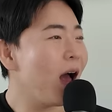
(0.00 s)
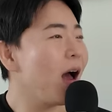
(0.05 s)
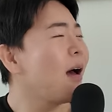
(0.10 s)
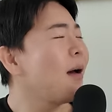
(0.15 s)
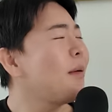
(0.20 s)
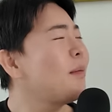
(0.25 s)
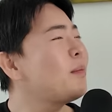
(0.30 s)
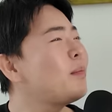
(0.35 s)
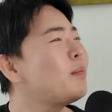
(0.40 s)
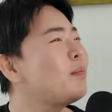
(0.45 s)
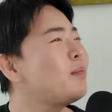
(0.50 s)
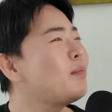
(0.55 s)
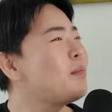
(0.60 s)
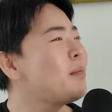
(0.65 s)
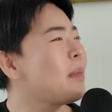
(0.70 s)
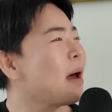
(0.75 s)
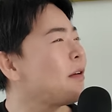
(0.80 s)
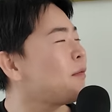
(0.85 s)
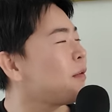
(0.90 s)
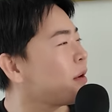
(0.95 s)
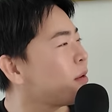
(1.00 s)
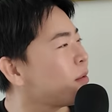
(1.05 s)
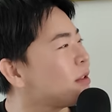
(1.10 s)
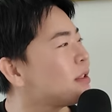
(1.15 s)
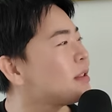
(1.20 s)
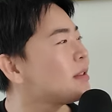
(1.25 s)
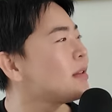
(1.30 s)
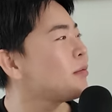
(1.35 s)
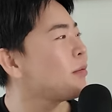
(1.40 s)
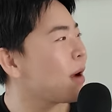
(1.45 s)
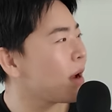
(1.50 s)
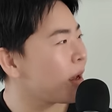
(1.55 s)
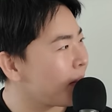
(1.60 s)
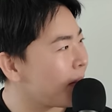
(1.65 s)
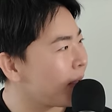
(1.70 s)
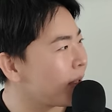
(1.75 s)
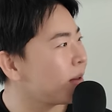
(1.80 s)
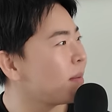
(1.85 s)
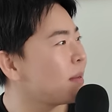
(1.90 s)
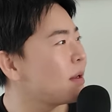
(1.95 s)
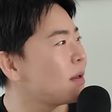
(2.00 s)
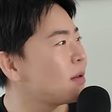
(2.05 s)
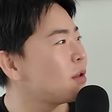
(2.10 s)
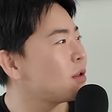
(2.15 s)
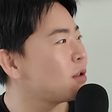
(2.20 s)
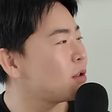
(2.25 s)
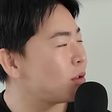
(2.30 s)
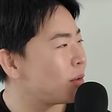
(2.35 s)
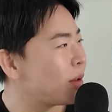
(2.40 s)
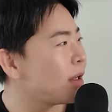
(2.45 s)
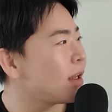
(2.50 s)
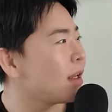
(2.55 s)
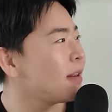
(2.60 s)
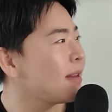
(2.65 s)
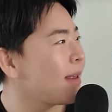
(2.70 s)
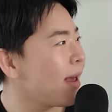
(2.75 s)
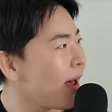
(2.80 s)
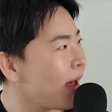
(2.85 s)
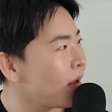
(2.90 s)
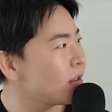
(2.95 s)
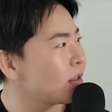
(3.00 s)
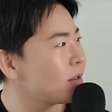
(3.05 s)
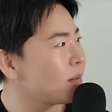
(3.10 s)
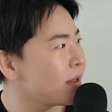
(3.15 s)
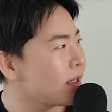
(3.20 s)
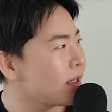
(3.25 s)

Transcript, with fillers: Uh, my friend was recommending me to do it in the house